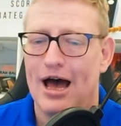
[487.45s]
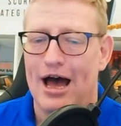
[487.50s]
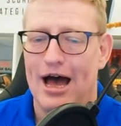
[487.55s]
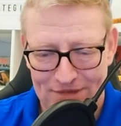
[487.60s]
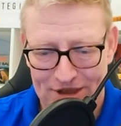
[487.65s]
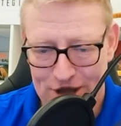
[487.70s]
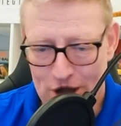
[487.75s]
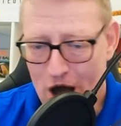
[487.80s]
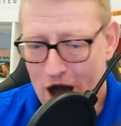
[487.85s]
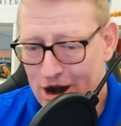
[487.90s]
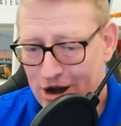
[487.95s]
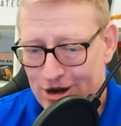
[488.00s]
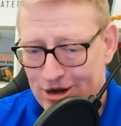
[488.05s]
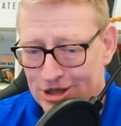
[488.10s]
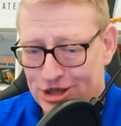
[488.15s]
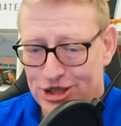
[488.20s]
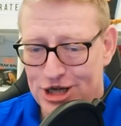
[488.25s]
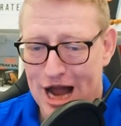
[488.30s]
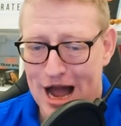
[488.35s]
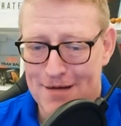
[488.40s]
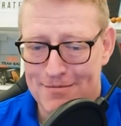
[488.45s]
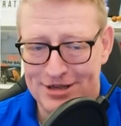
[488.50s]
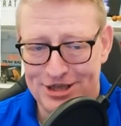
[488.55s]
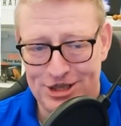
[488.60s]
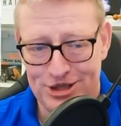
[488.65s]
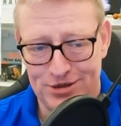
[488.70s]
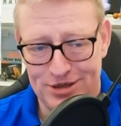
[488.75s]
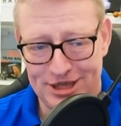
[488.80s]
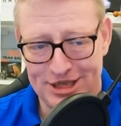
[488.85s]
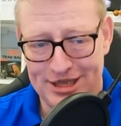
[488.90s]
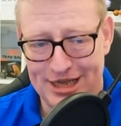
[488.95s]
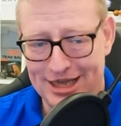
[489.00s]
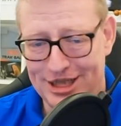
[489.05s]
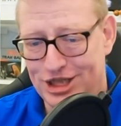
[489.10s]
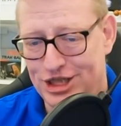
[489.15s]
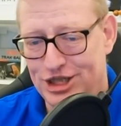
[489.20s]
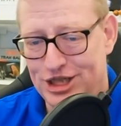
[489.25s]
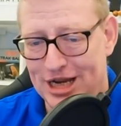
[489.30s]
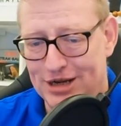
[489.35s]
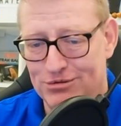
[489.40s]
The auditor's job is to assess
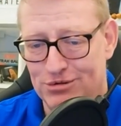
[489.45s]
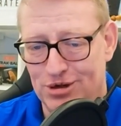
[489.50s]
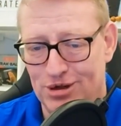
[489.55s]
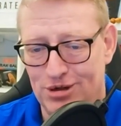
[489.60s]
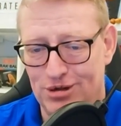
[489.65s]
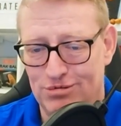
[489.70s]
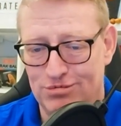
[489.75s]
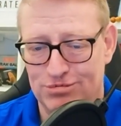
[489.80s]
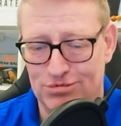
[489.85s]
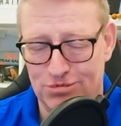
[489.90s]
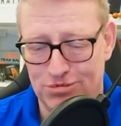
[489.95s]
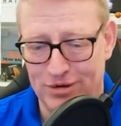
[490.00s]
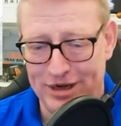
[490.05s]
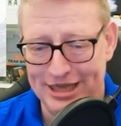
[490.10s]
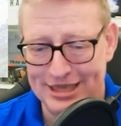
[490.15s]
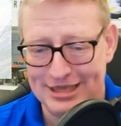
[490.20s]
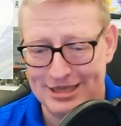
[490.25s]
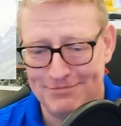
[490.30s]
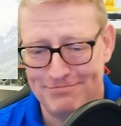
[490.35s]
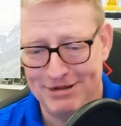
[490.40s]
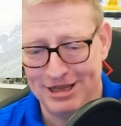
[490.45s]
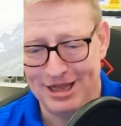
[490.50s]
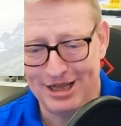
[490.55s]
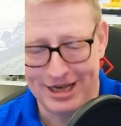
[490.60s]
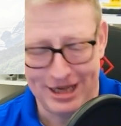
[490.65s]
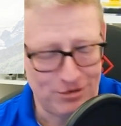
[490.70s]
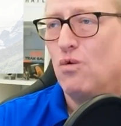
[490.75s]
general reasonability.